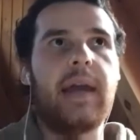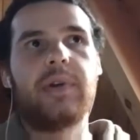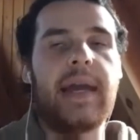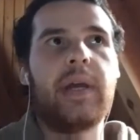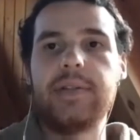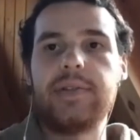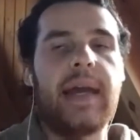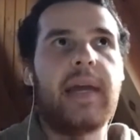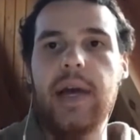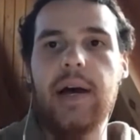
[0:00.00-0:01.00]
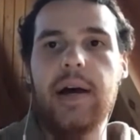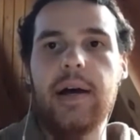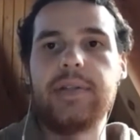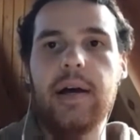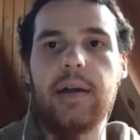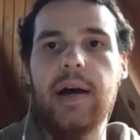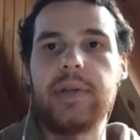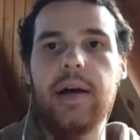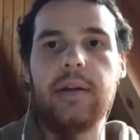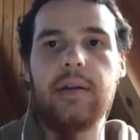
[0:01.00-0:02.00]
thoughts
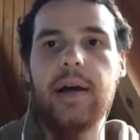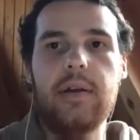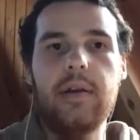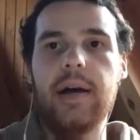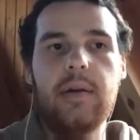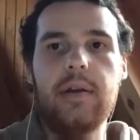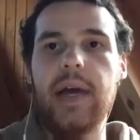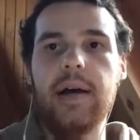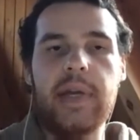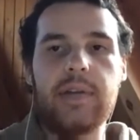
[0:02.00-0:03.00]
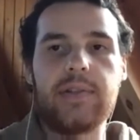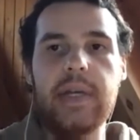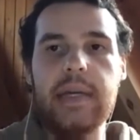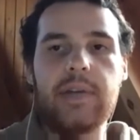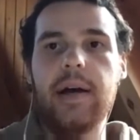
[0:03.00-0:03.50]
couldn't put me asleep.